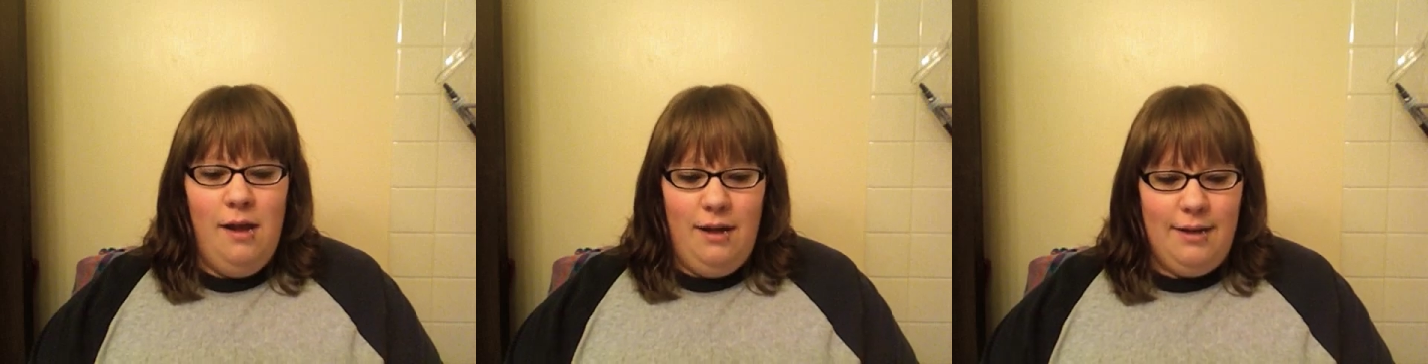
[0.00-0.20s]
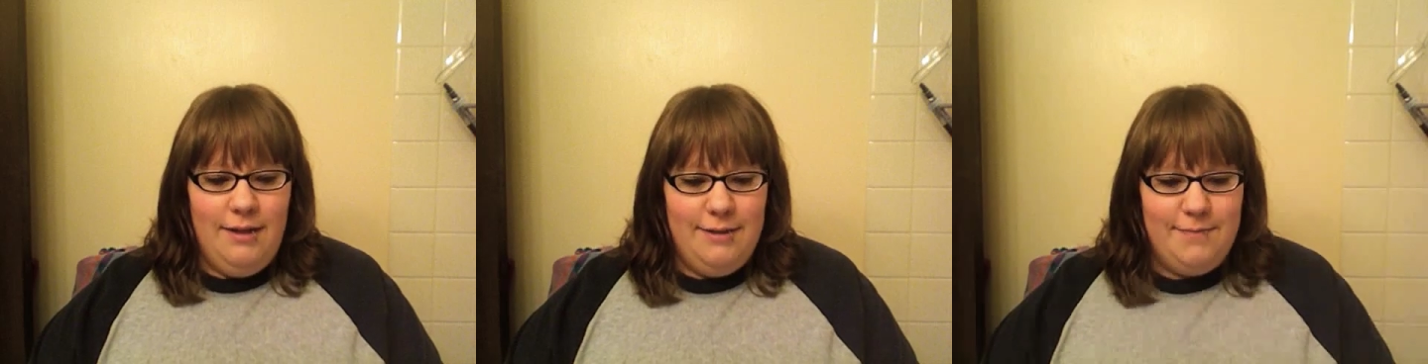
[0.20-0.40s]

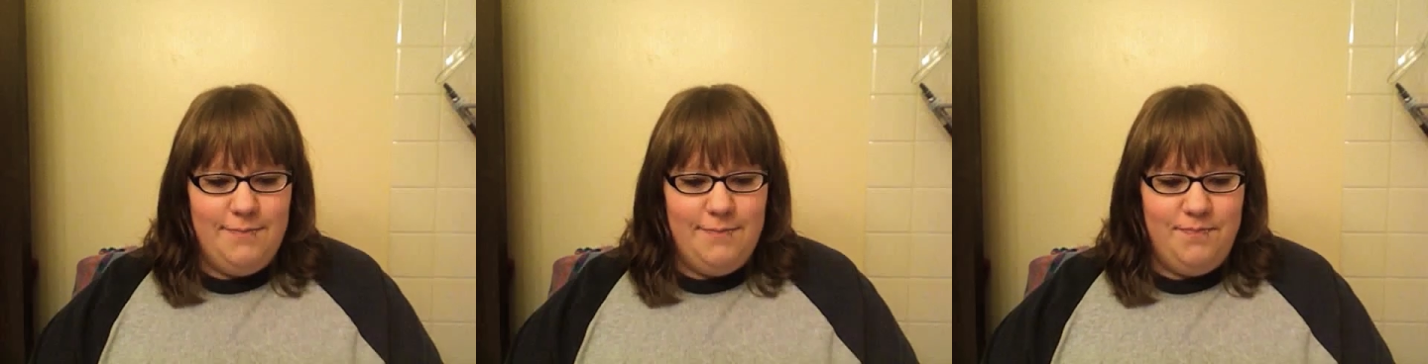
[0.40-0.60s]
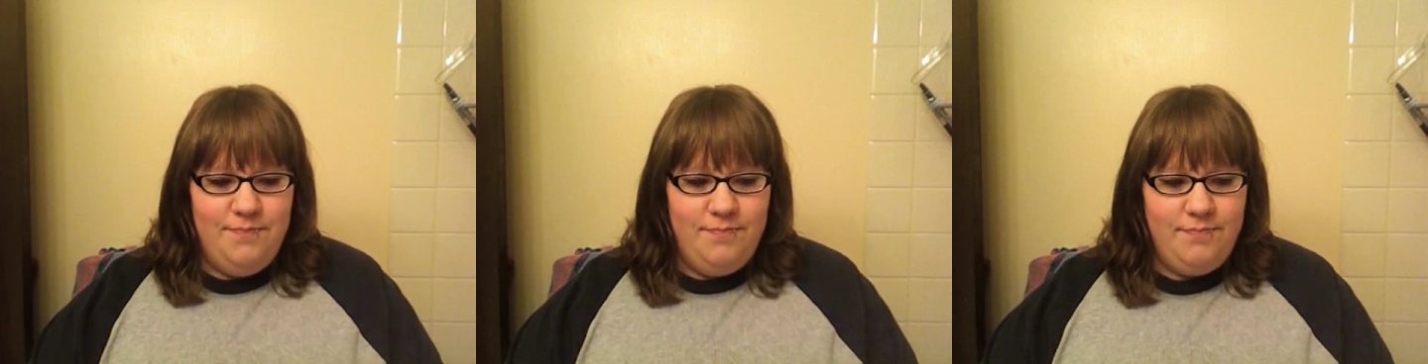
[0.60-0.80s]

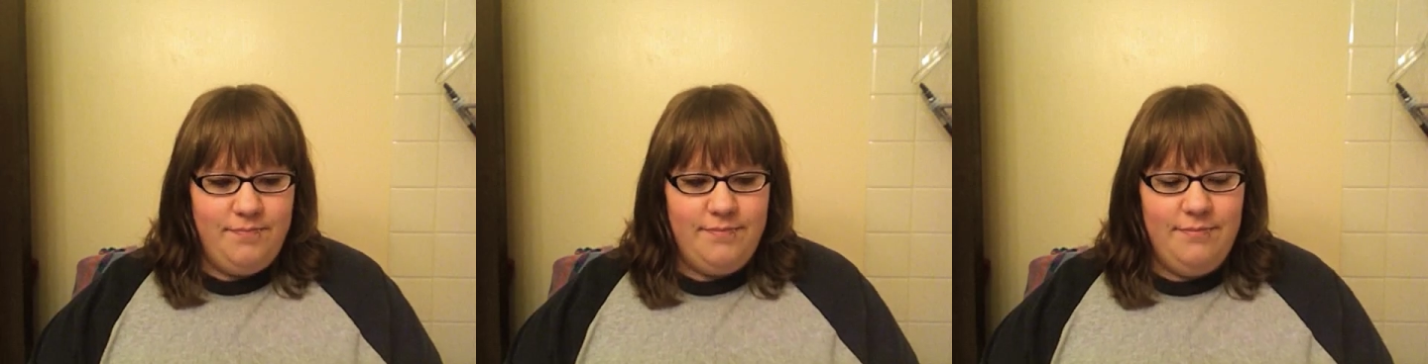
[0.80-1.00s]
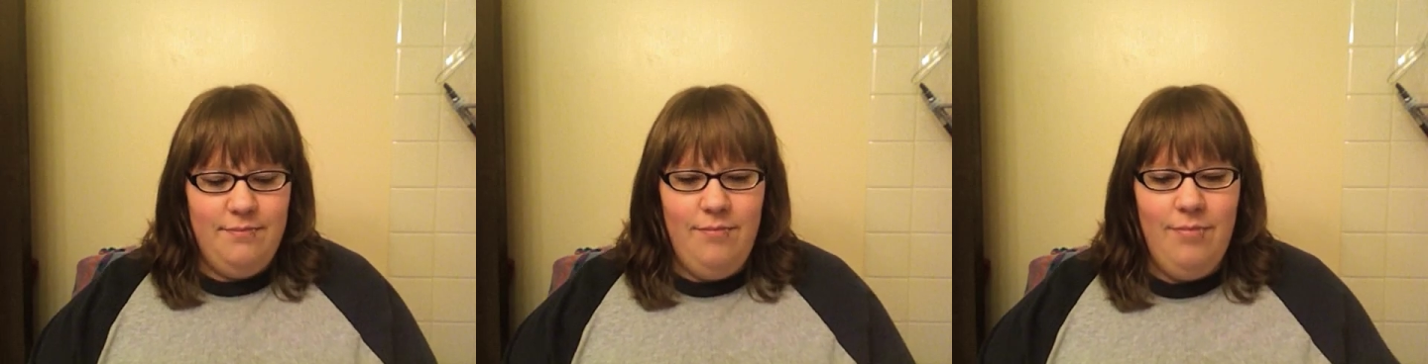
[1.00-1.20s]
Um,
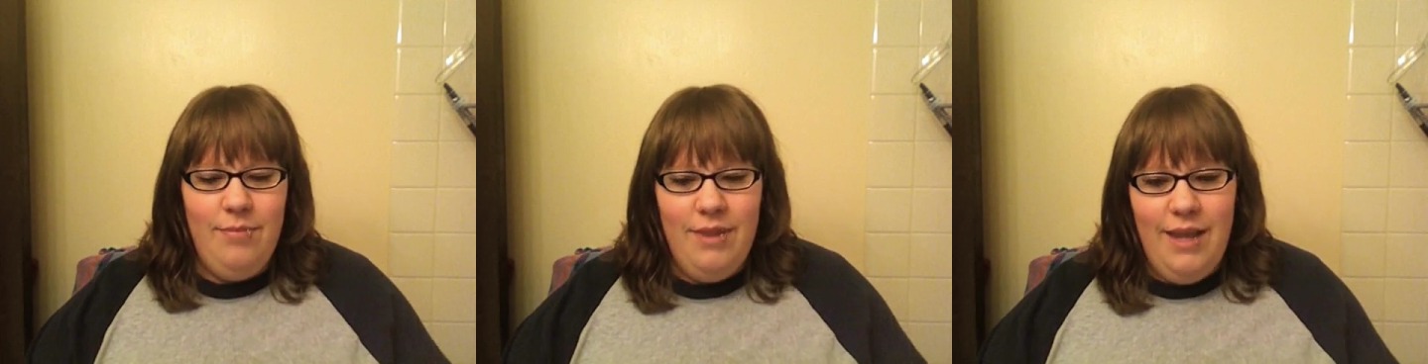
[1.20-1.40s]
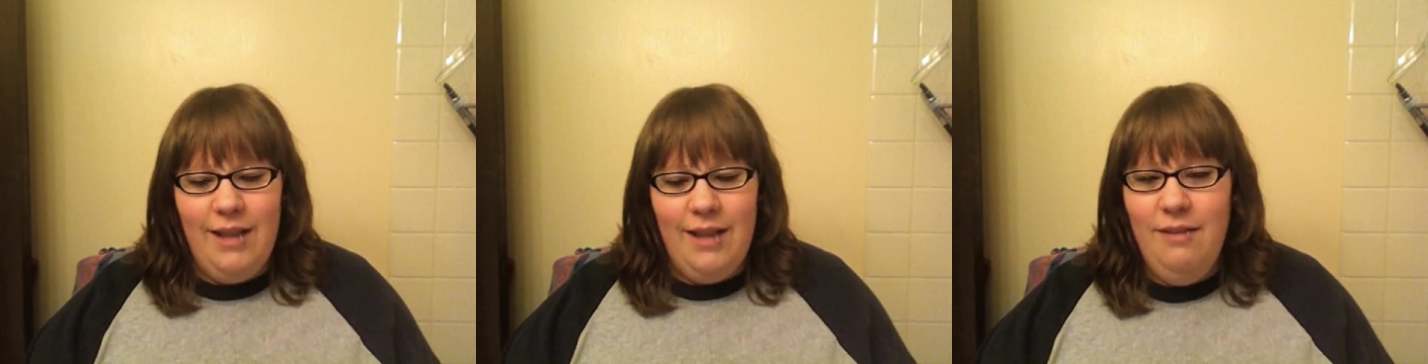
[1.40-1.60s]

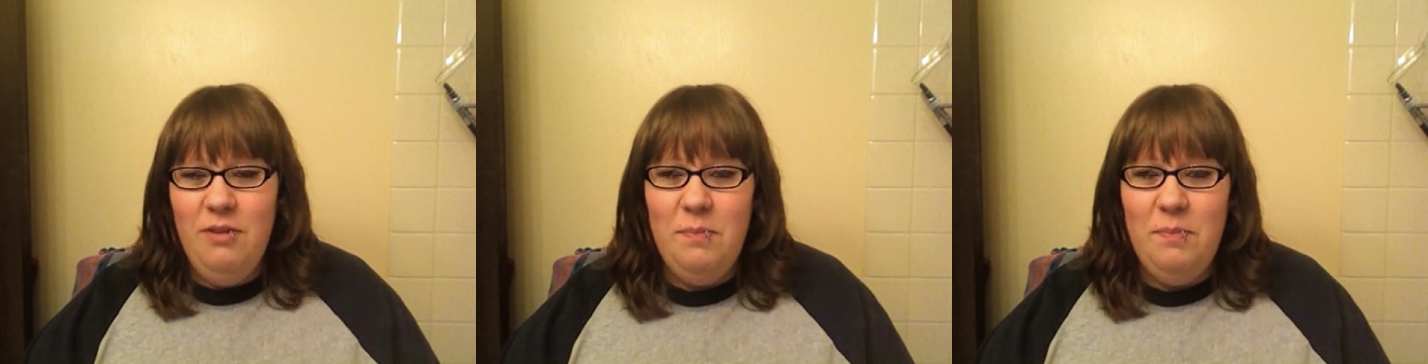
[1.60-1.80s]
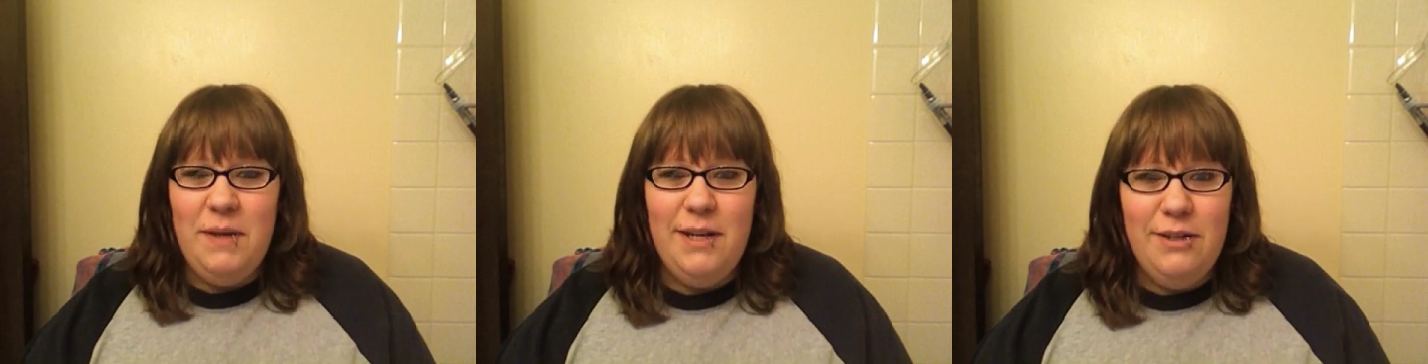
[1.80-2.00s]
I love
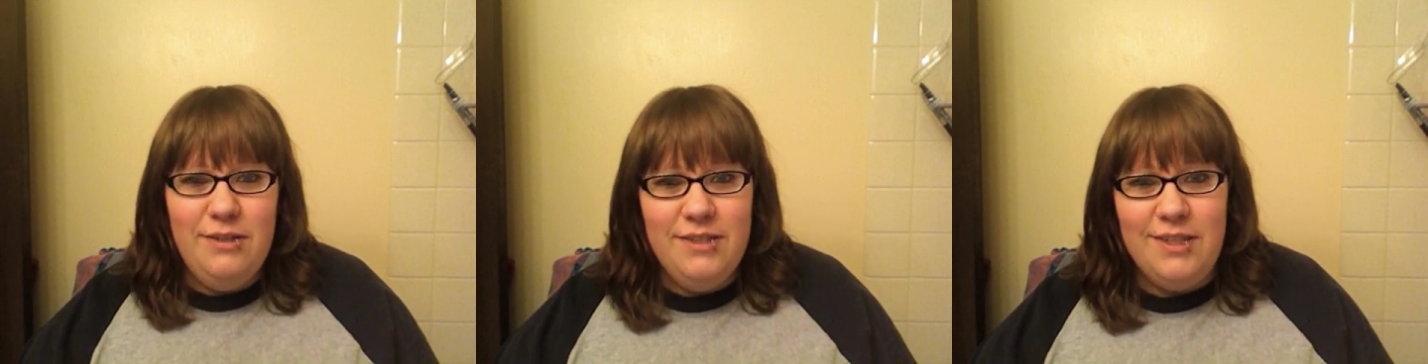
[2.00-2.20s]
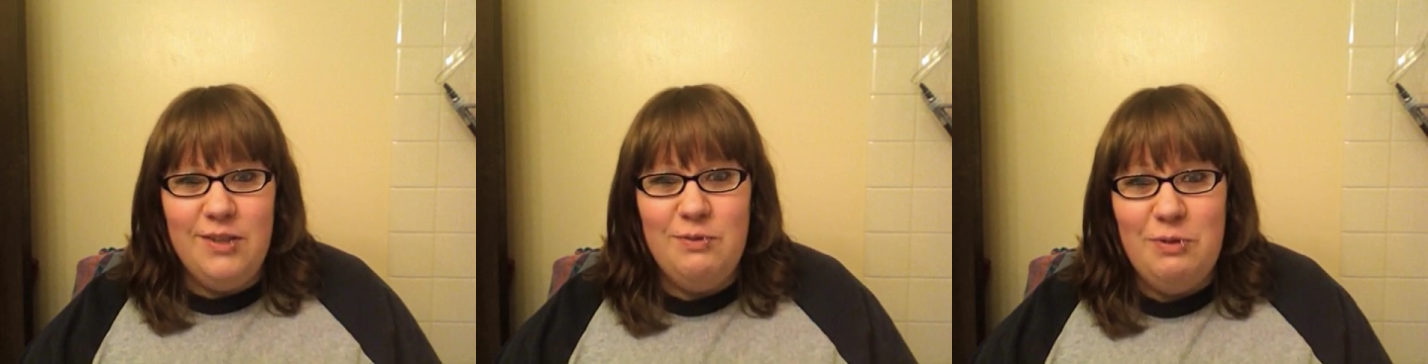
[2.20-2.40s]
the
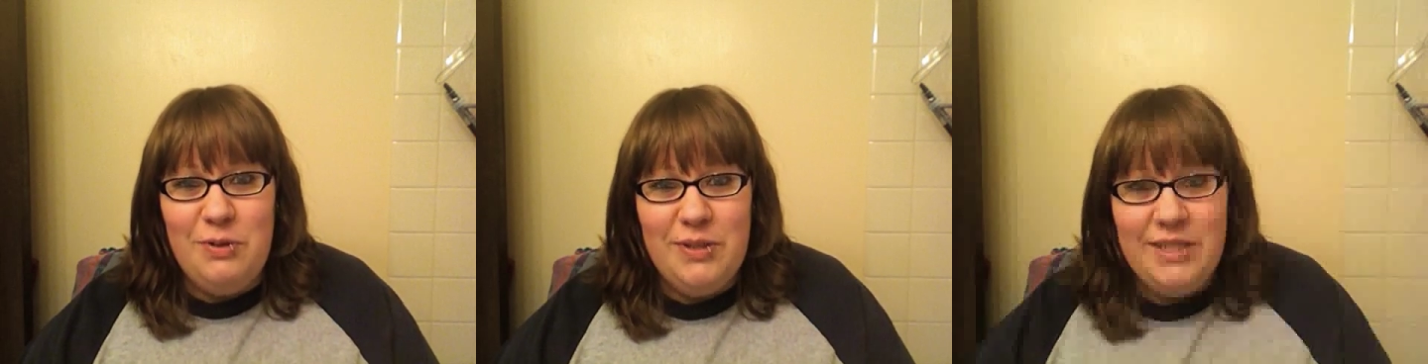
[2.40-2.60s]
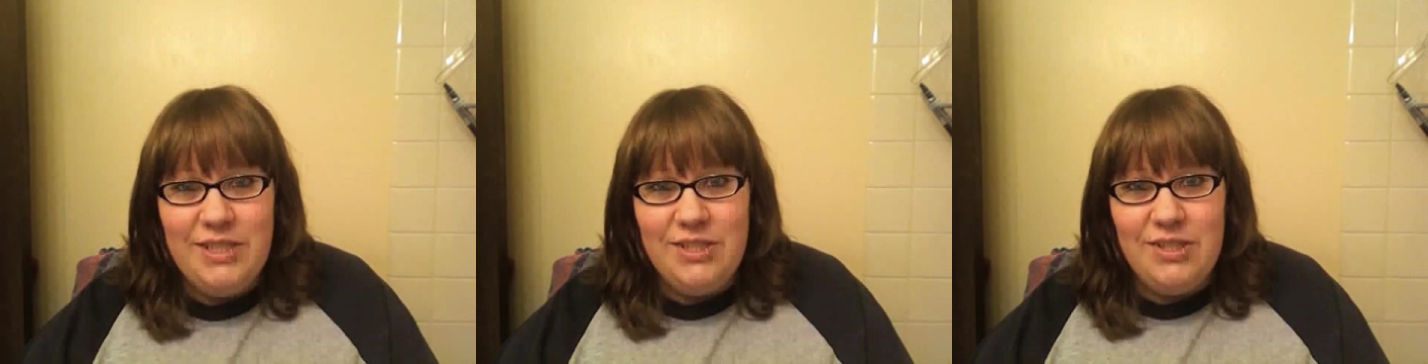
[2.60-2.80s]
Beatles and the
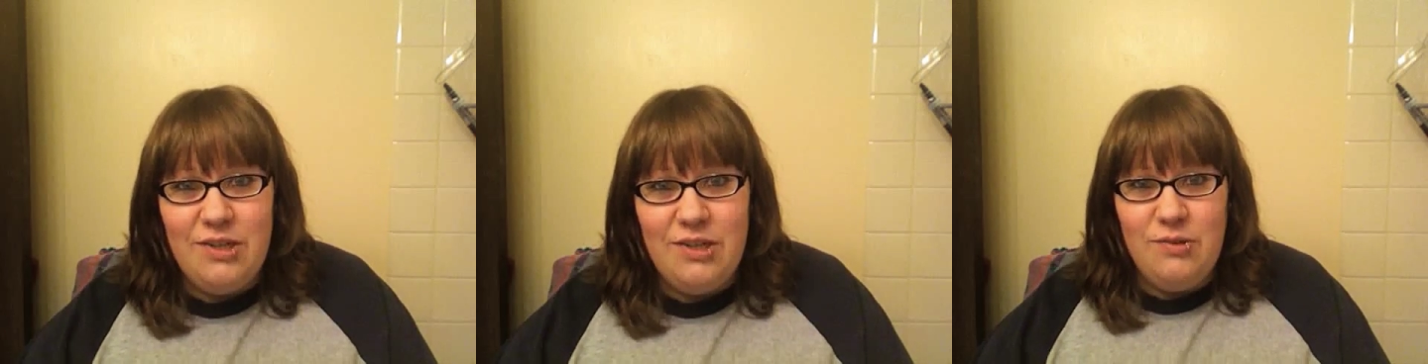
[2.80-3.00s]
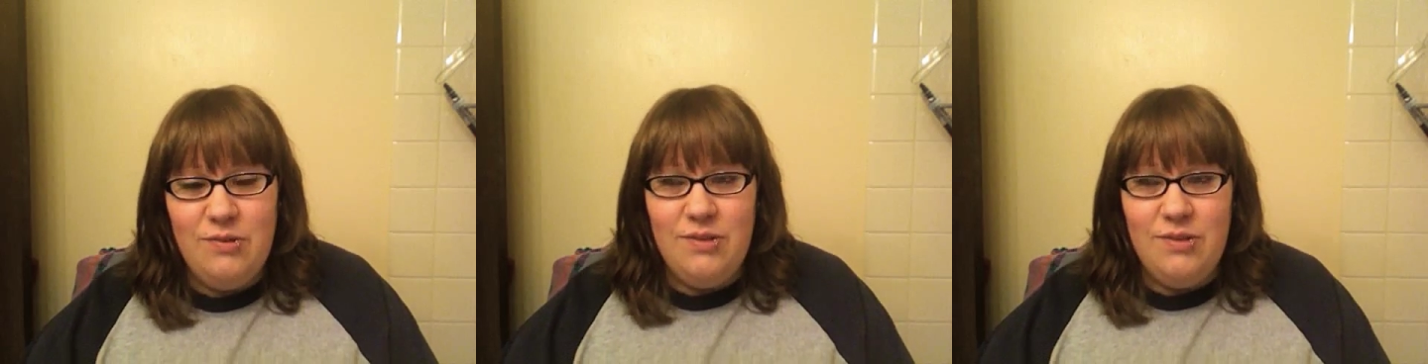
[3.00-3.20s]
Rolling
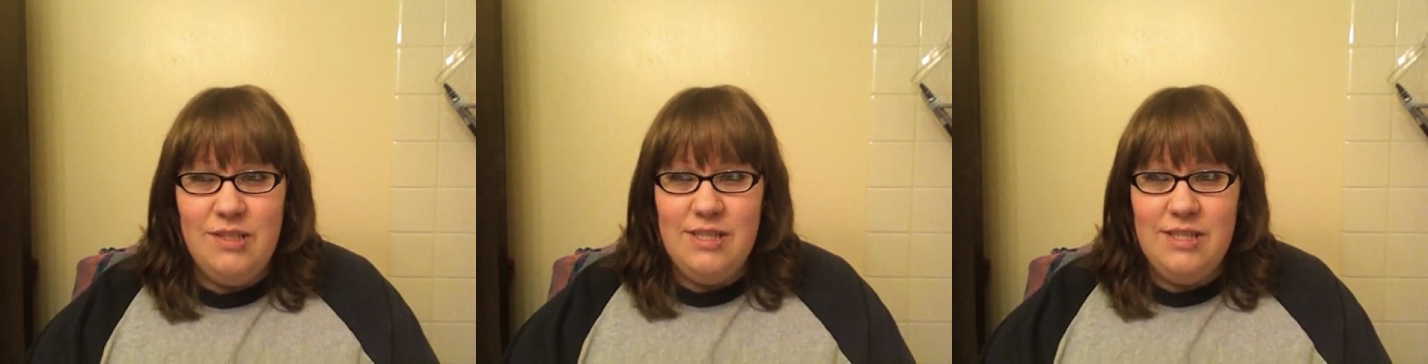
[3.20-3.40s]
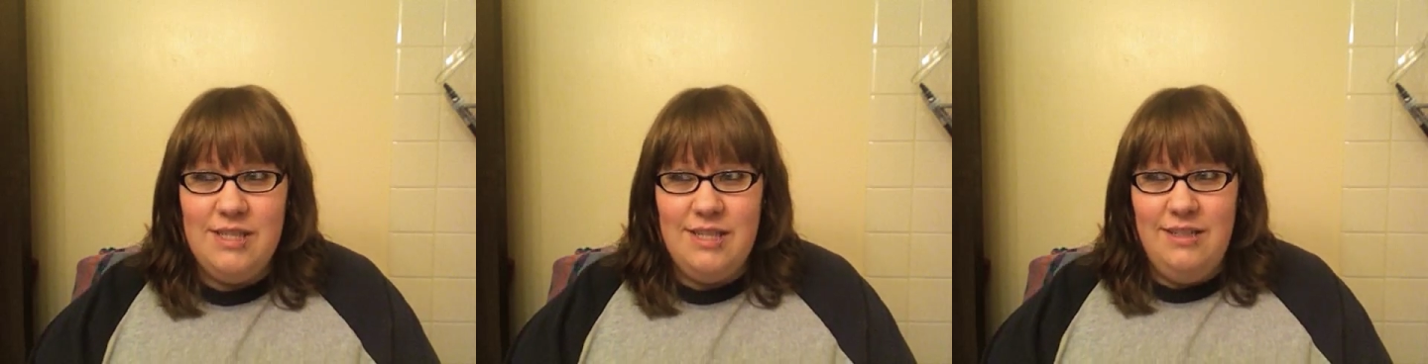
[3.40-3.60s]
Stones.